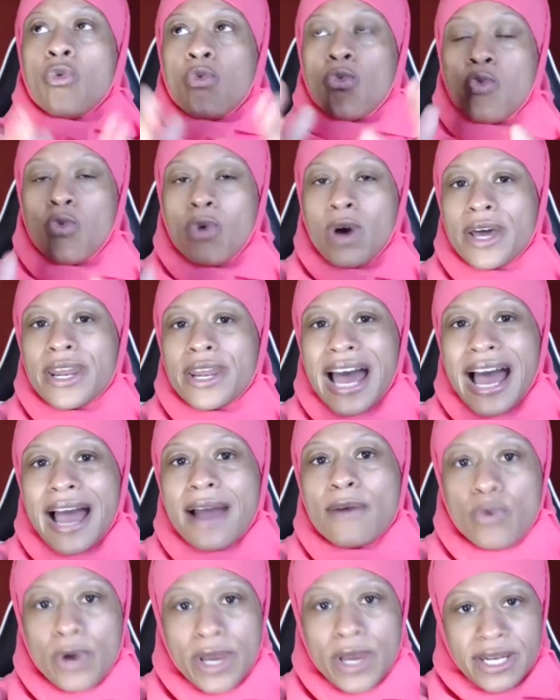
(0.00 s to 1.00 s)
What
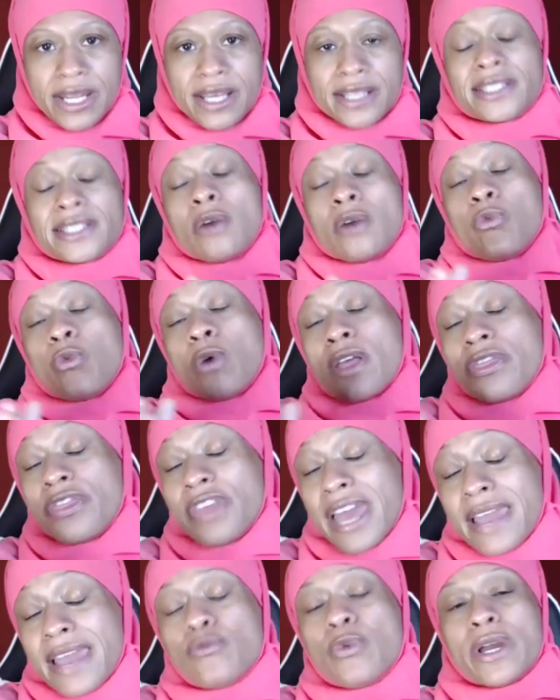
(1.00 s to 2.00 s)
I witnessed and what
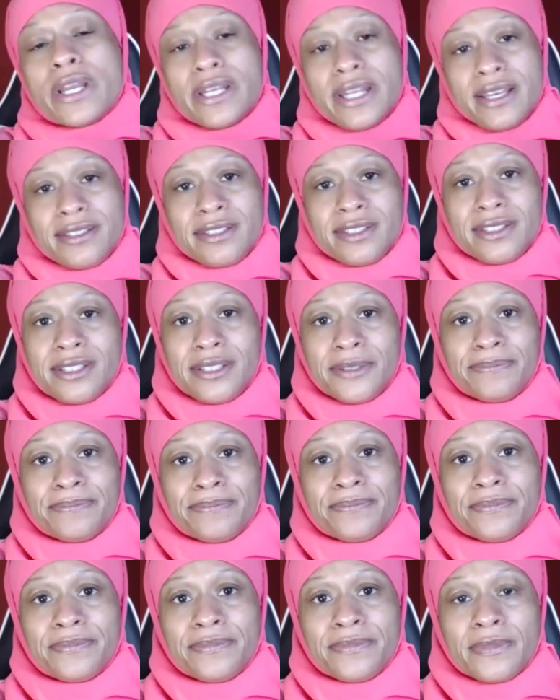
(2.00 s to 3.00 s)
they witnessed
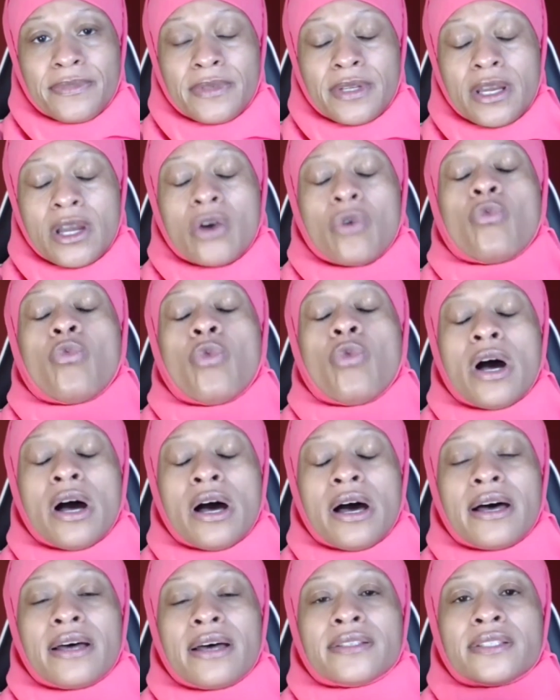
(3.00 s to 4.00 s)

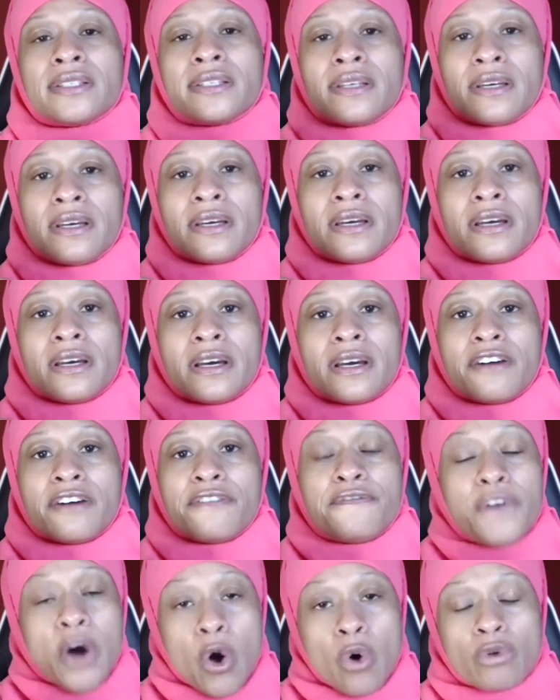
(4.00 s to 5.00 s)
was
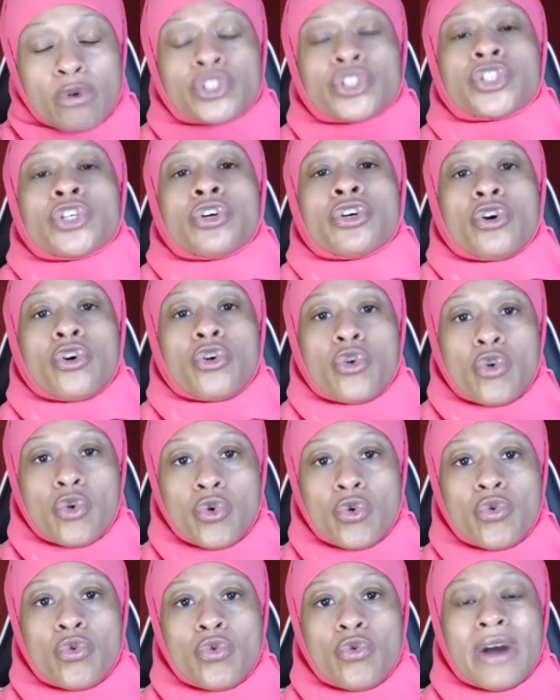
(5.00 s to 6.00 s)
folks
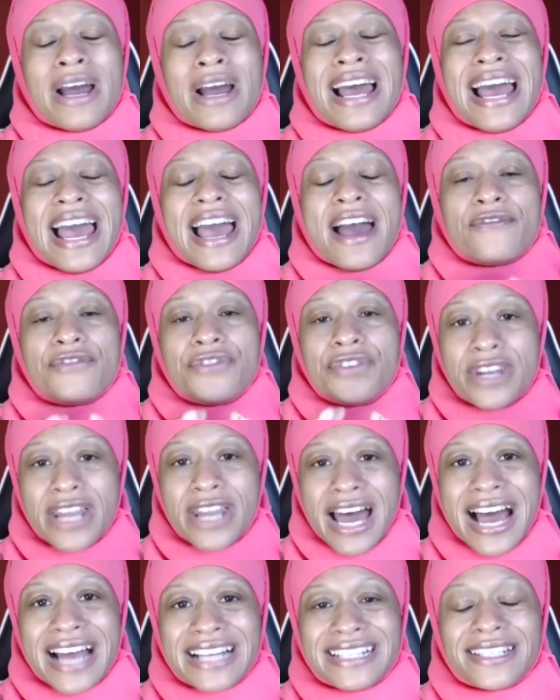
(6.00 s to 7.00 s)
who have
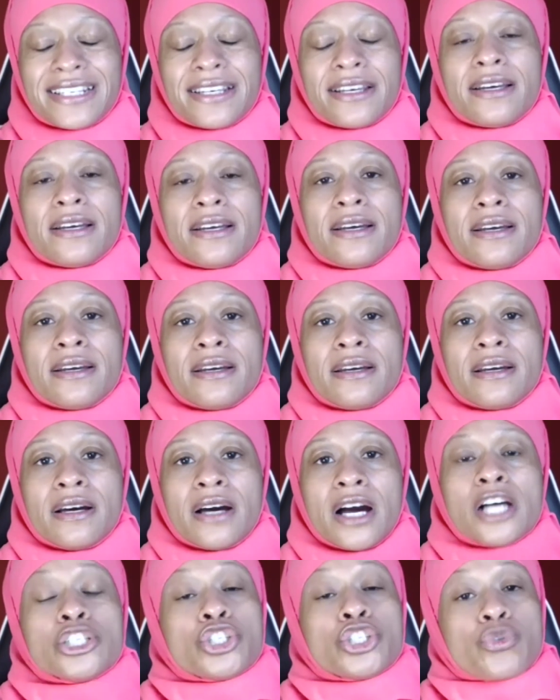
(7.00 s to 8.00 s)
not
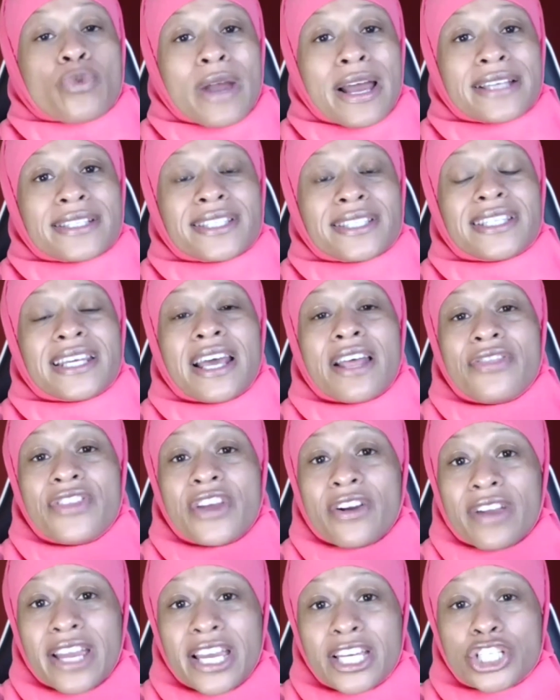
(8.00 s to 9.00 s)
addressed
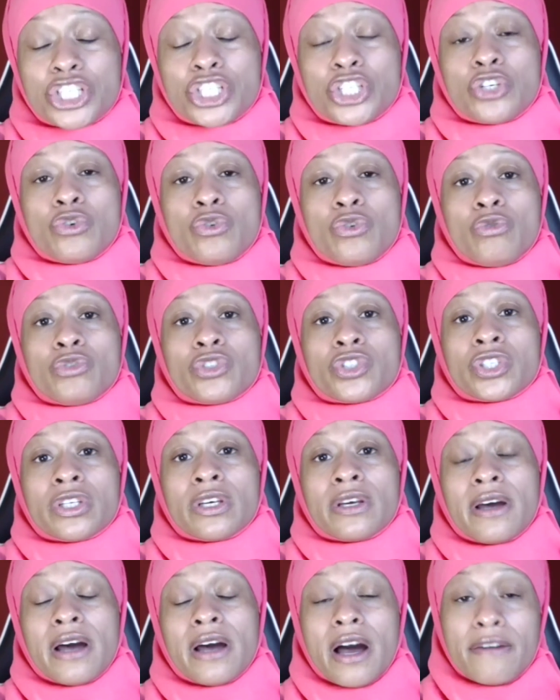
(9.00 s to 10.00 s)
their issues
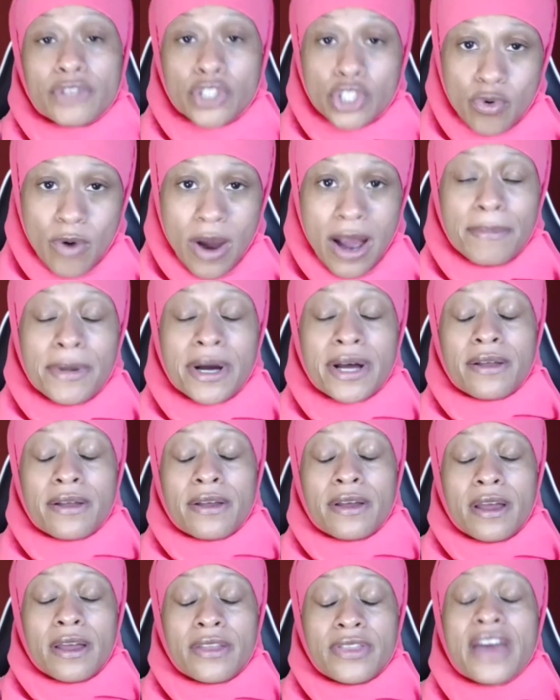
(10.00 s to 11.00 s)
of trauma
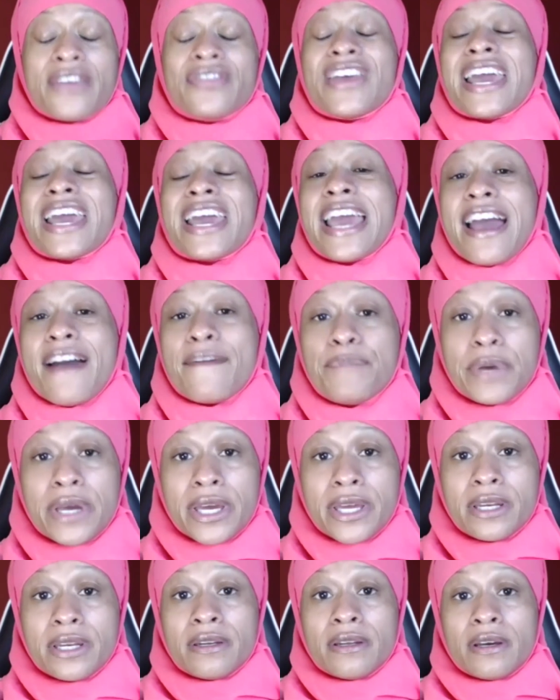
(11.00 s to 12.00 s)
that they have
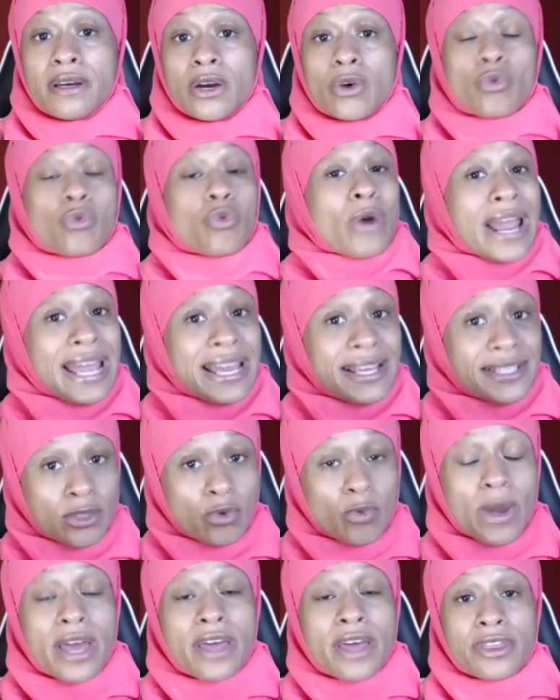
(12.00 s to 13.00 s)
been
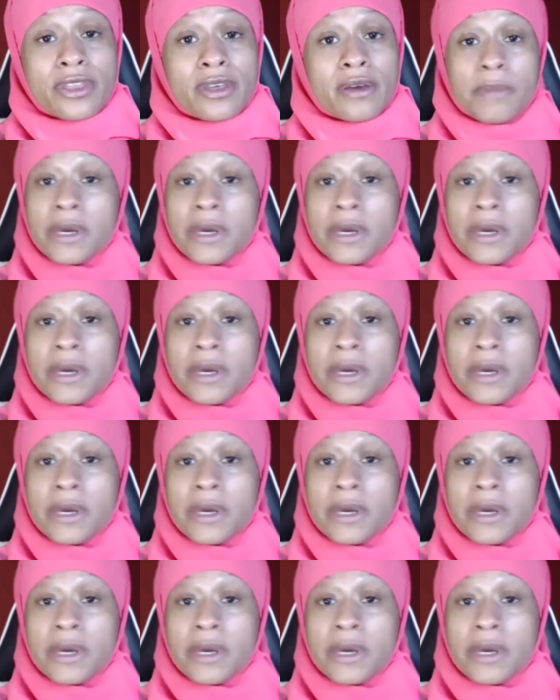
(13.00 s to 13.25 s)
raised with.